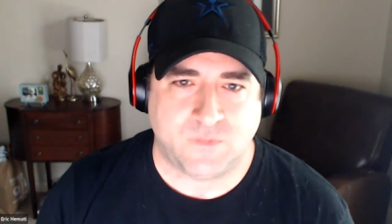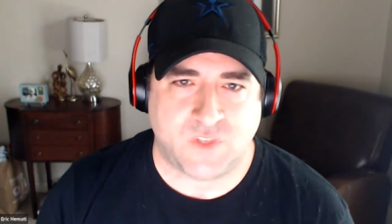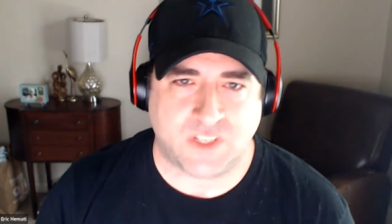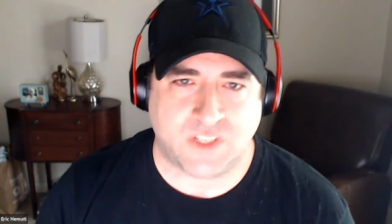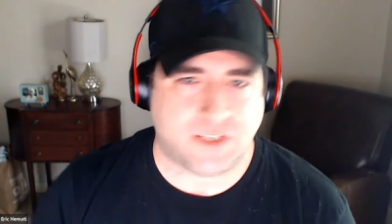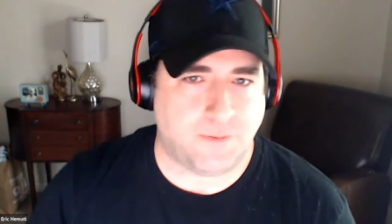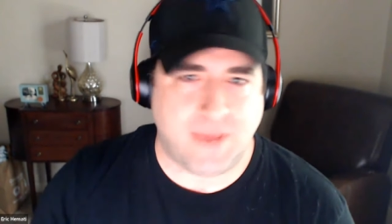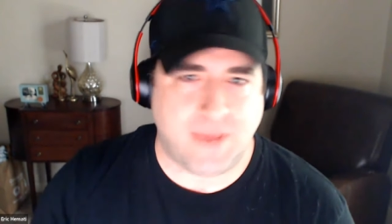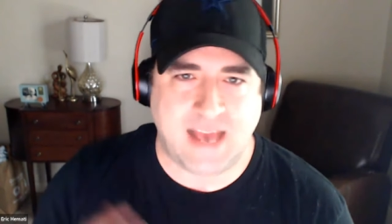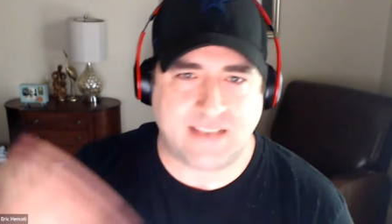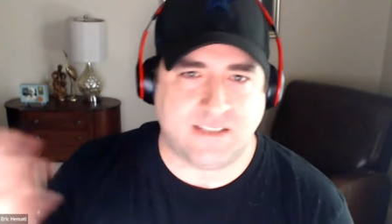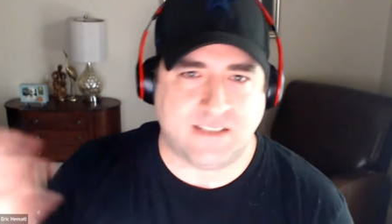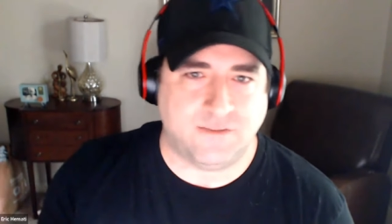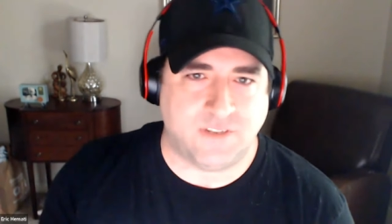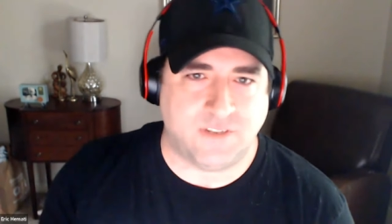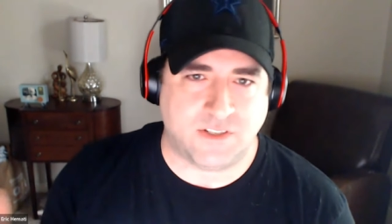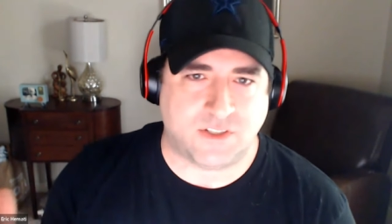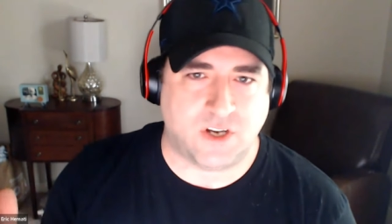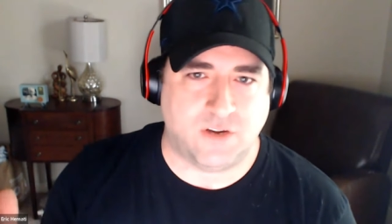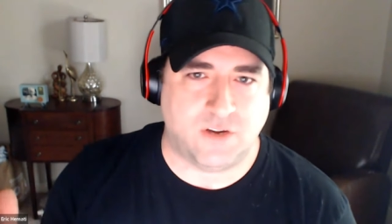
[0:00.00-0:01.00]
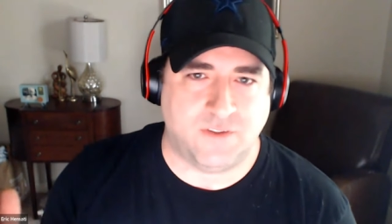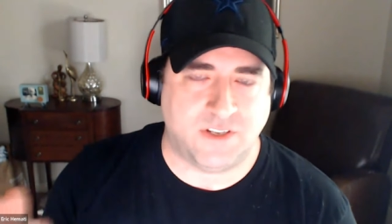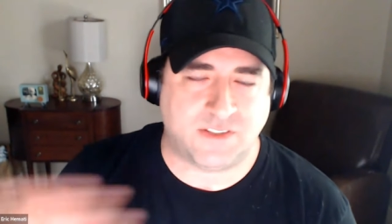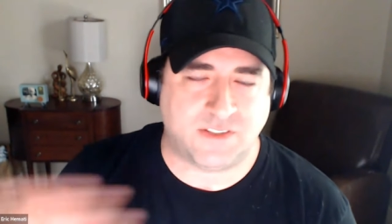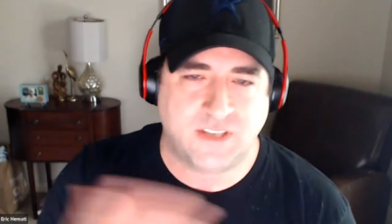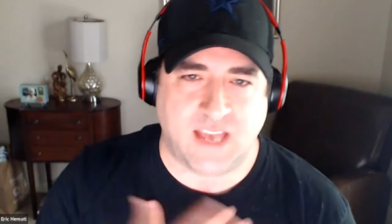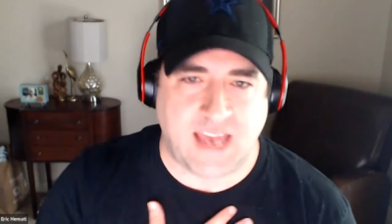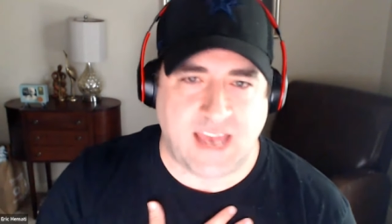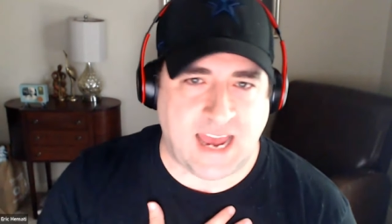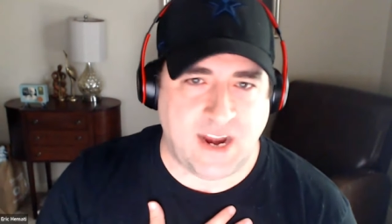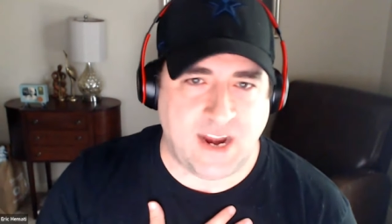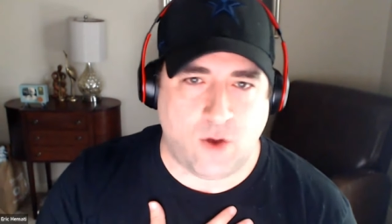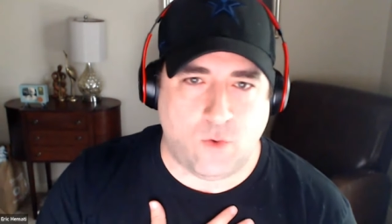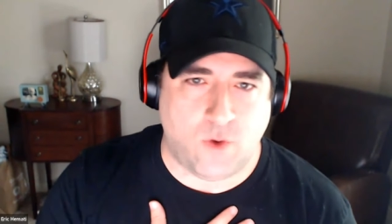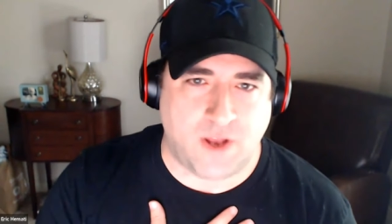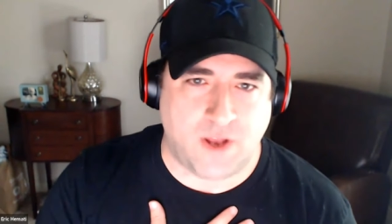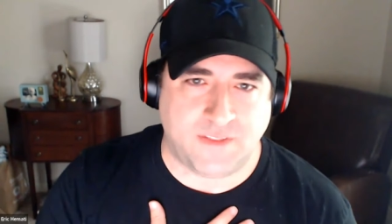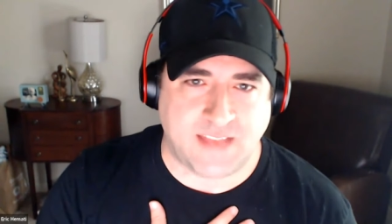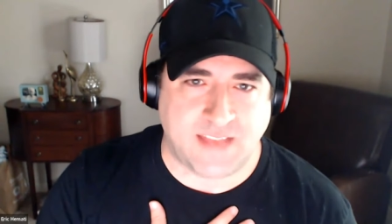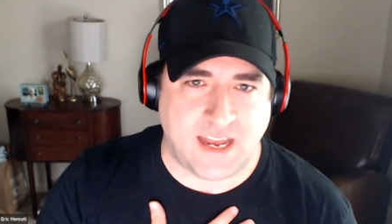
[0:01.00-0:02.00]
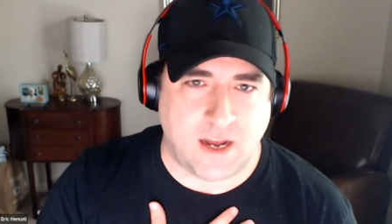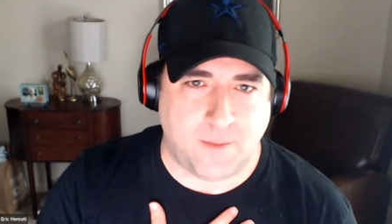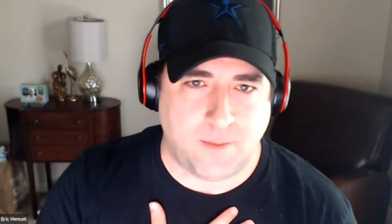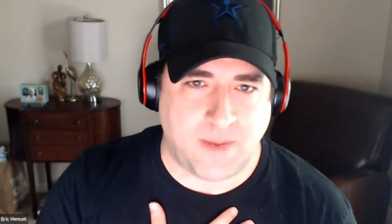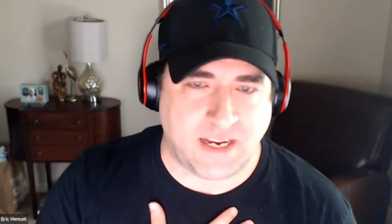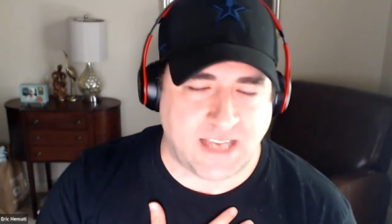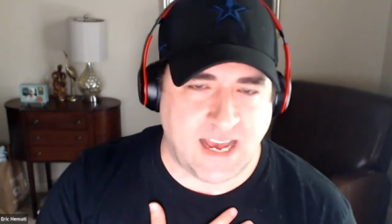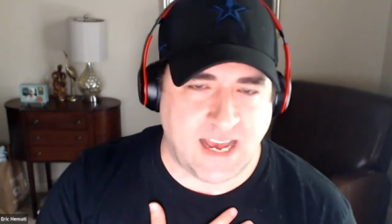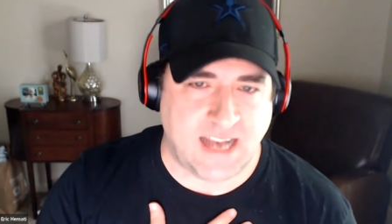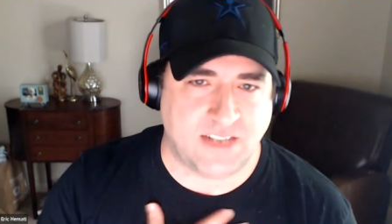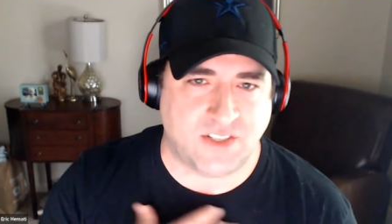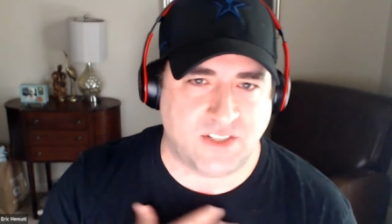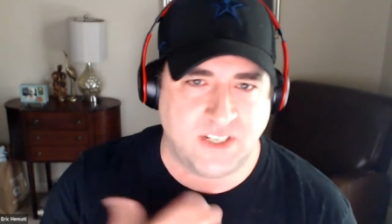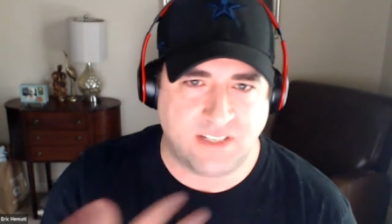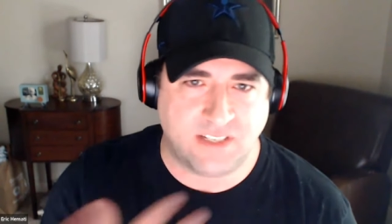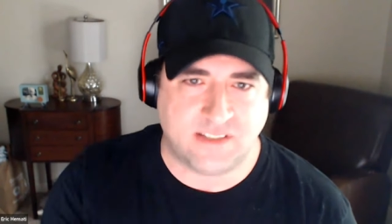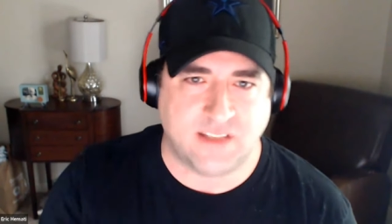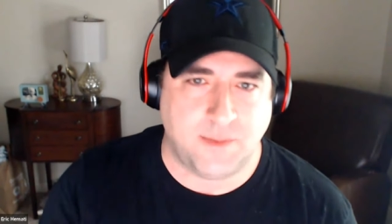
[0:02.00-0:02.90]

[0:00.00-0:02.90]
Just a massive disservice. I don't want that on my conscience.